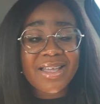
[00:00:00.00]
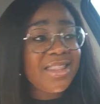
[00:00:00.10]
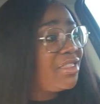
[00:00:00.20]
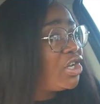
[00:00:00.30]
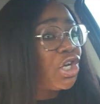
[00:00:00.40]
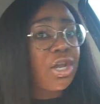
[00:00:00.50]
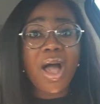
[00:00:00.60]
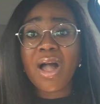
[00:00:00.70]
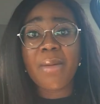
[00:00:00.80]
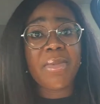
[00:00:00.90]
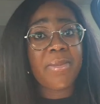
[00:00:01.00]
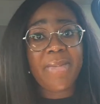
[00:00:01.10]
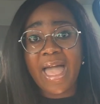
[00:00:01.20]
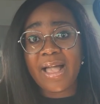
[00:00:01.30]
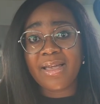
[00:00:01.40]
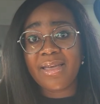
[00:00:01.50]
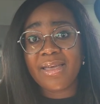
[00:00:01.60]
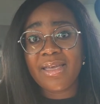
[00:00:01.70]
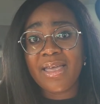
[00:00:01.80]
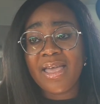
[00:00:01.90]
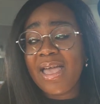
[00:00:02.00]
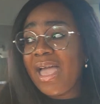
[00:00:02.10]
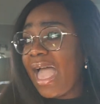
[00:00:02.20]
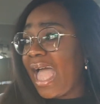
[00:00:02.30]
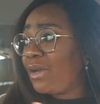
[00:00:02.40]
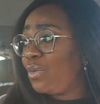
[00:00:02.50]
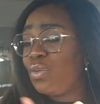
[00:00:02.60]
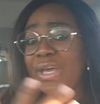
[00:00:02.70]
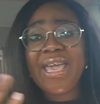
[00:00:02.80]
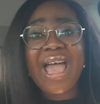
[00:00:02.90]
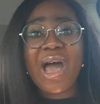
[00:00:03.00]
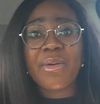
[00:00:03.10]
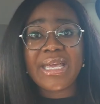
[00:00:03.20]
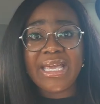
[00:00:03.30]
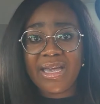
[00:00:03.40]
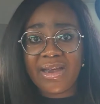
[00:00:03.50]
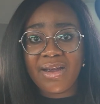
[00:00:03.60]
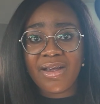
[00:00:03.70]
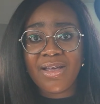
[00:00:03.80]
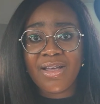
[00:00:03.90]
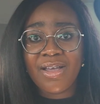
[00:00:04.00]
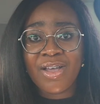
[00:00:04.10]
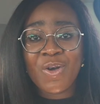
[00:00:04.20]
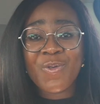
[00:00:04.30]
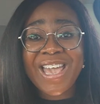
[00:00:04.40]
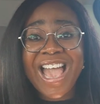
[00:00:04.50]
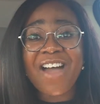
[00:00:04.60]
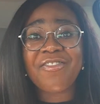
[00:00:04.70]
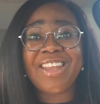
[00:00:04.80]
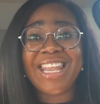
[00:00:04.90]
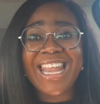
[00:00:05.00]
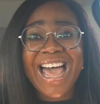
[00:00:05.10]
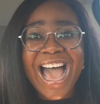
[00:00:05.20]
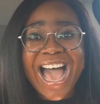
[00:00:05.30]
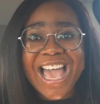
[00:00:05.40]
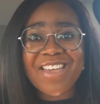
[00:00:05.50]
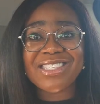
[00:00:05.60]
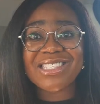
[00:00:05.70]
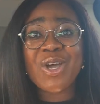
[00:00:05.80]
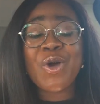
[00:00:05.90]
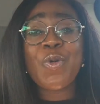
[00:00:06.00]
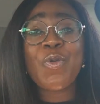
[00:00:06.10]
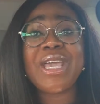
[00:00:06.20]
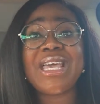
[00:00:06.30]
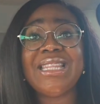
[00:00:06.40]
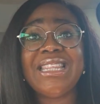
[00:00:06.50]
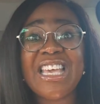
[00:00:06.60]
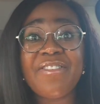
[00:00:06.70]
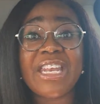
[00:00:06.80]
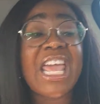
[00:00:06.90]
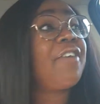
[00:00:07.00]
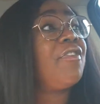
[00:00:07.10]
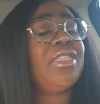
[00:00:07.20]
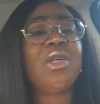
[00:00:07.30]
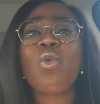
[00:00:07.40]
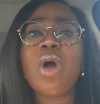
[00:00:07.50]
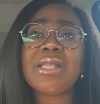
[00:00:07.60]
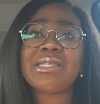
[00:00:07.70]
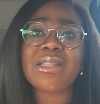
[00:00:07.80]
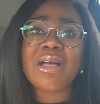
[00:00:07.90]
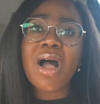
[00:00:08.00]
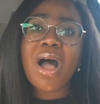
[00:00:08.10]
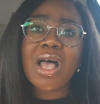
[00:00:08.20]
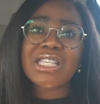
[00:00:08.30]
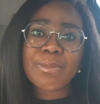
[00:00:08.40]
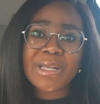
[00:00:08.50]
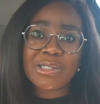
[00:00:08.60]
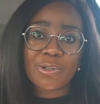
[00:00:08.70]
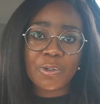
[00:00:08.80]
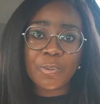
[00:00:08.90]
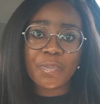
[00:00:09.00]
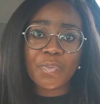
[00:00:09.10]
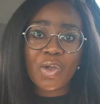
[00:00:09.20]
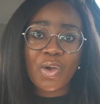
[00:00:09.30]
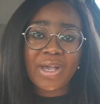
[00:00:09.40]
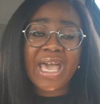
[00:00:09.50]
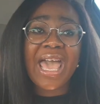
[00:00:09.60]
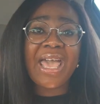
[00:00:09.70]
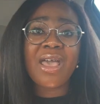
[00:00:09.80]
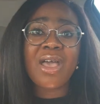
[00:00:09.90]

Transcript: They are not coming back. And we out here, we have lives. We live it. Even the ones in the hospital. Okay,